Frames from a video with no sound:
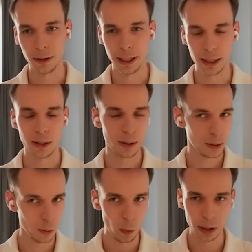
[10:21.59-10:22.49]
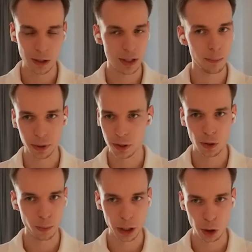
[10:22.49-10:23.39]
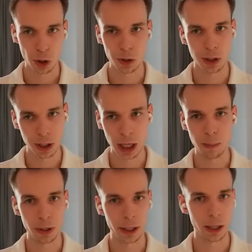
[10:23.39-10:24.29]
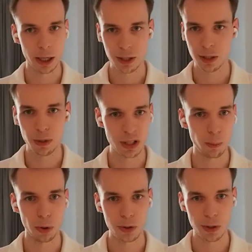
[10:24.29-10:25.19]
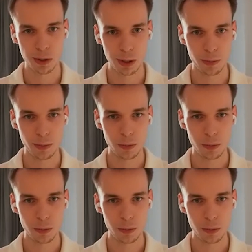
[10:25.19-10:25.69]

Like one example, as you mentioned, it can be like customer support system.